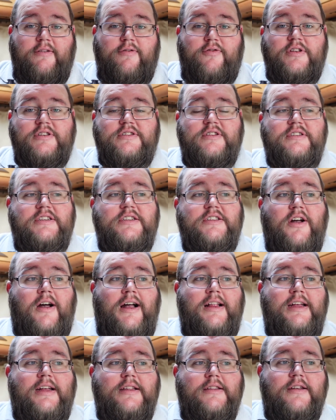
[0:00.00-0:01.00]
For instance, in
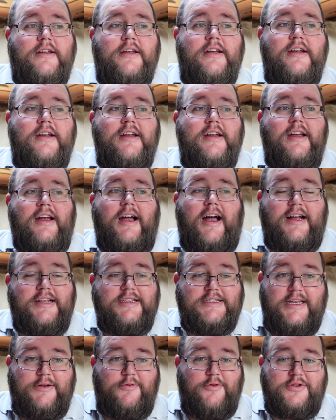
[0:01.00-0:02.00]
Thailand, brilliant. I can
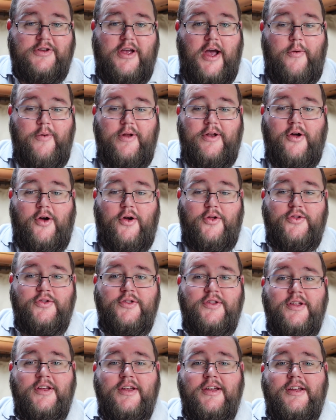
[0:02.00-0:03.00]
see what's going
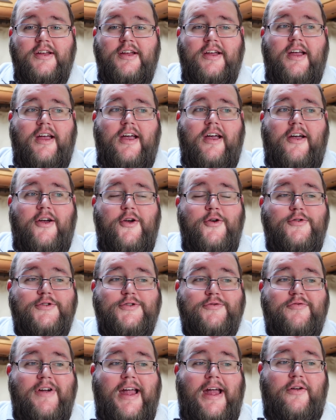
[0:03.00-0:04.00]
on, who's
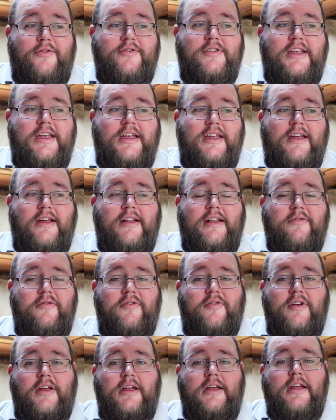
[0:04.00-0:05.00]
around it, and
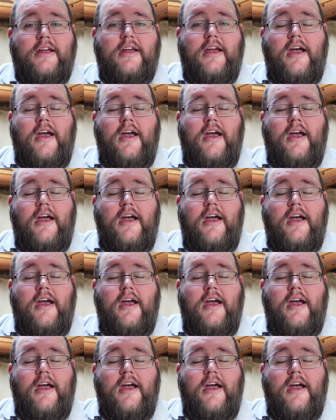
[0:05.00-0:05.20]
everything.